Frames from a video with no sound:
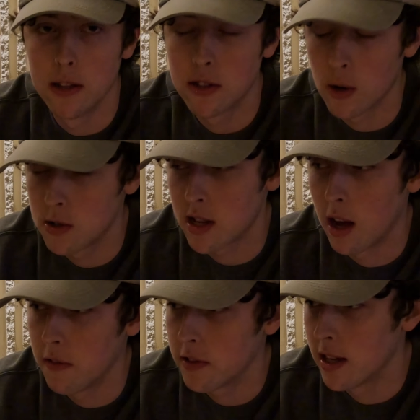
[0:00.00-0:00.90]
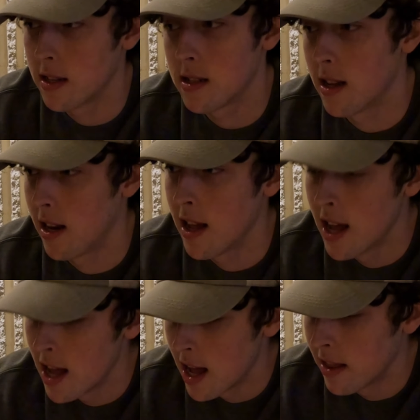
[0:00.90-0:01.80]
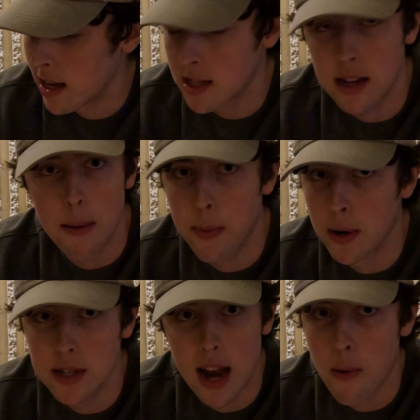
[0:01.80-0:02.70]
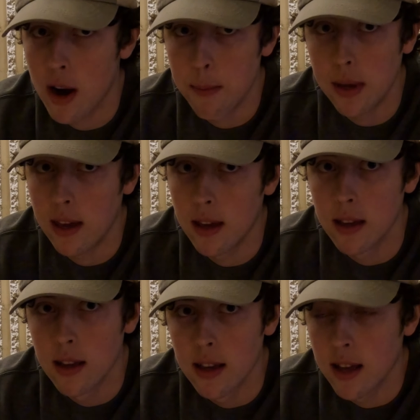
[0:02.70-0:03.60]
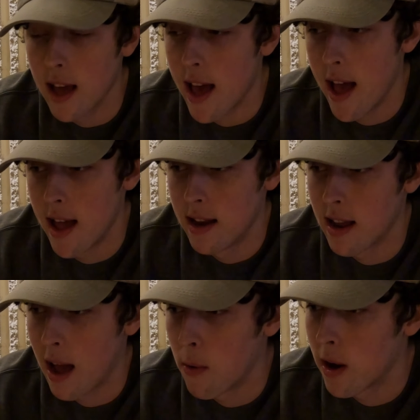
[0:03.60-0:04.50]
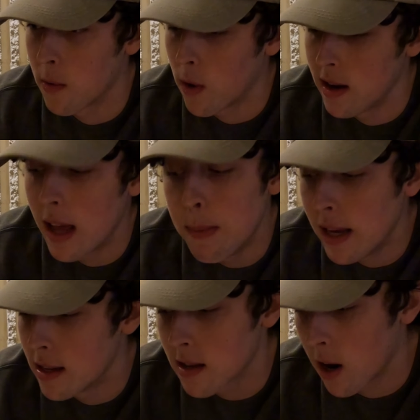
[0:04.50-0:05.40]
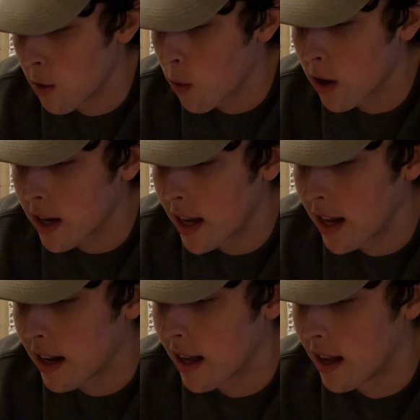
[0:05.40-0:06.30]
and so selfless, and that's just the type of person I want to be. And I want to one day be as hardworking,